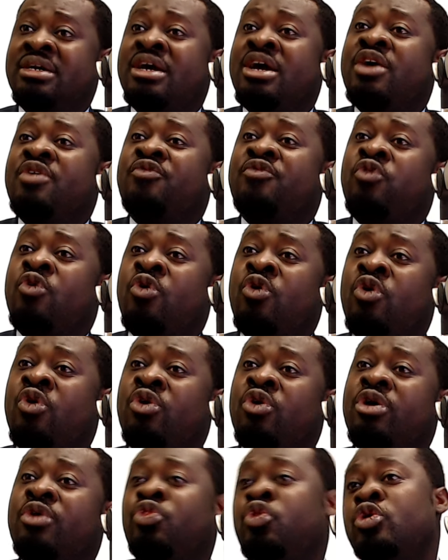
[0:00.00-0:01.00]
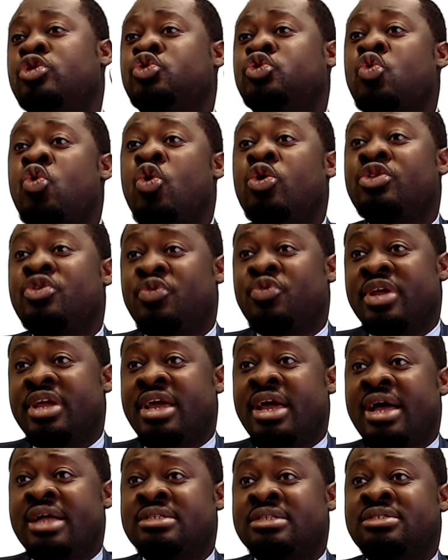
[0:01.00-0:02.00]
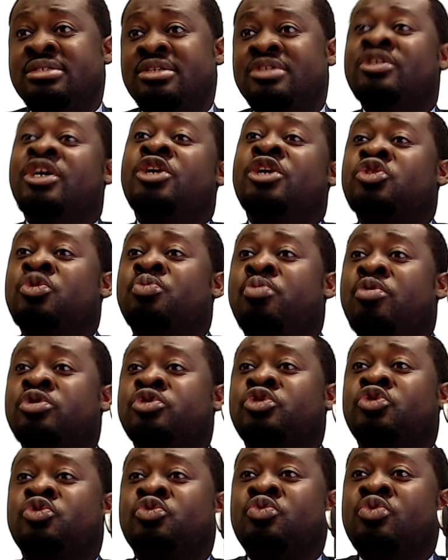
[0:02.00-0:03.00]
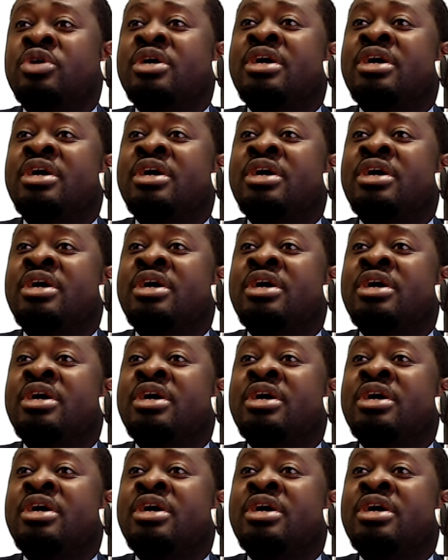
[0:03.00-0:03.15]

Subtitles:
for those who hold green cards, you're not supposed to,